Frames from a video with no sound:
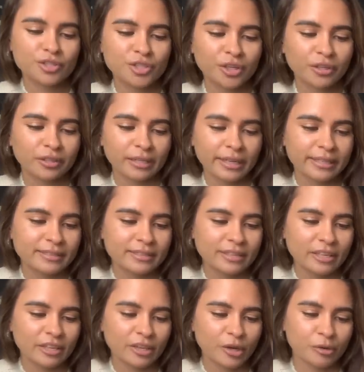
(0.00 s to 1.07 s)
chocolate
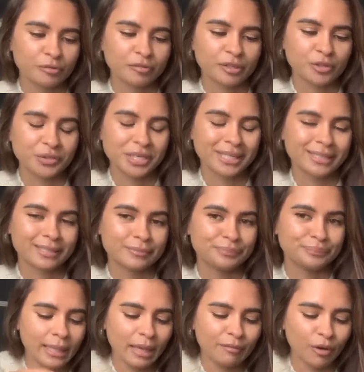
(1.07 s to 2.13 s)
coffee drink. I
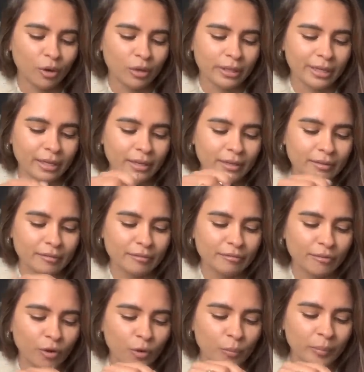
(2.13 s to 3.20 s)
love all the
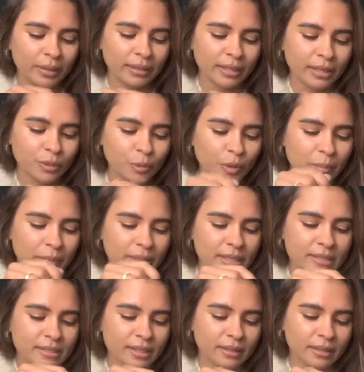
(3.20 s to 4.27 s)
foam and the
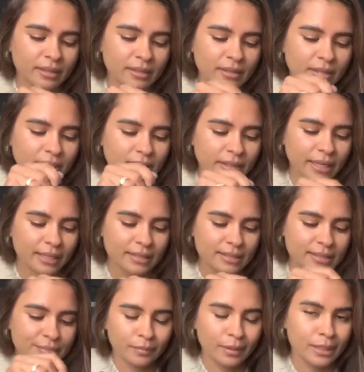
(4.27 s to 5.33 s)
creaminess that it
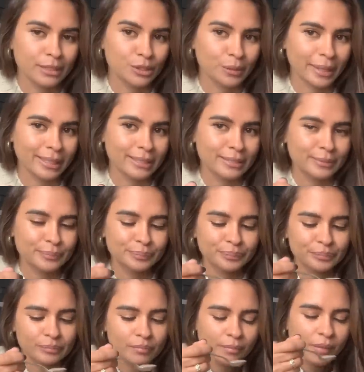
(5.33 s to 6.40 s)
gets. Let's try it.
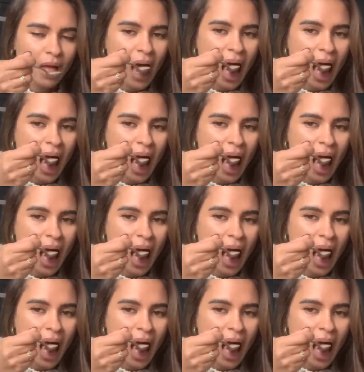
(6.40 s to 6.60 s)
Mm-hmm.